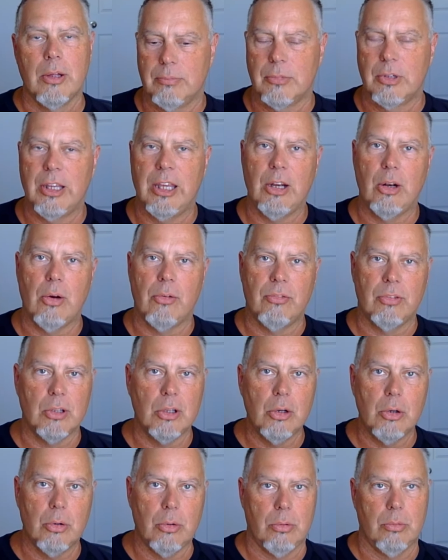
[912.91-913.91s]
keto
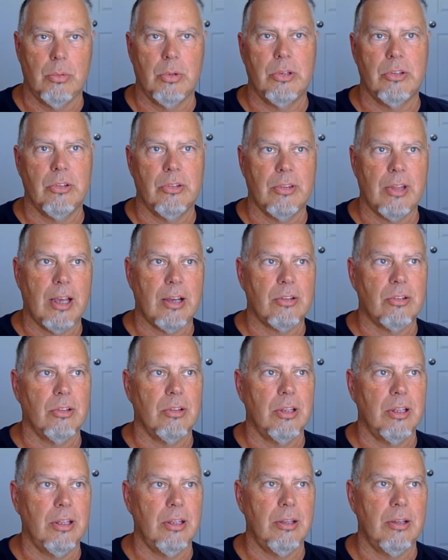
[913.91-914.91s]
flu, which is
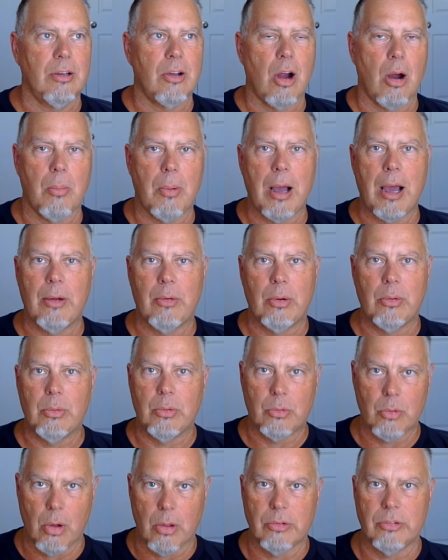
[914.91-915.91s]
actually carbohydrate
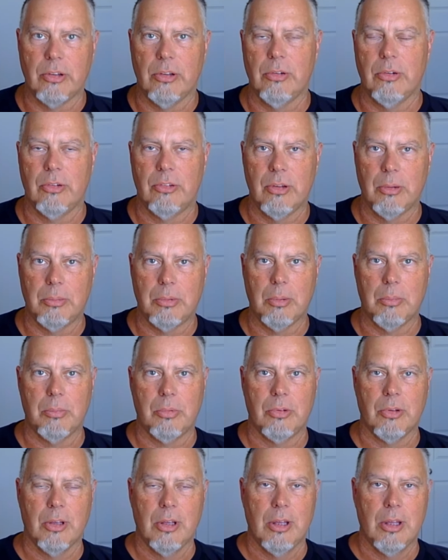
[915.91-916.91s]
withdrawal
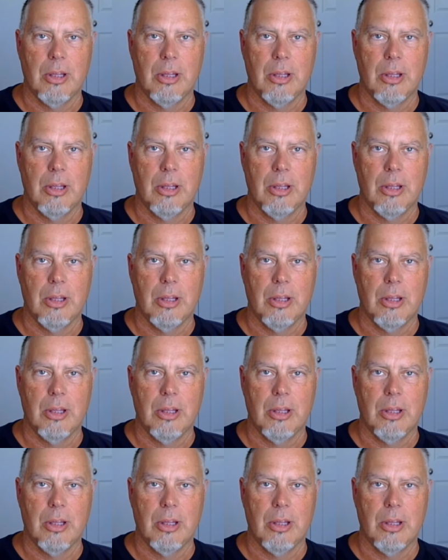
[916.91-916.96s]
symptoms,